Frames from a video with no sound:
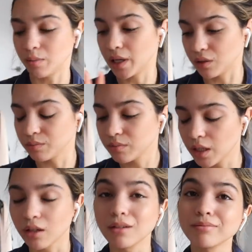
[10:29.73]
but
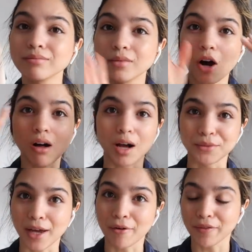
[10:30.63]
it'll all come
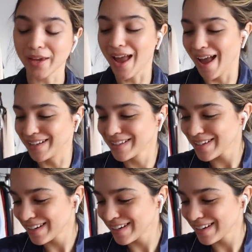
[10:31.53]
together at the end.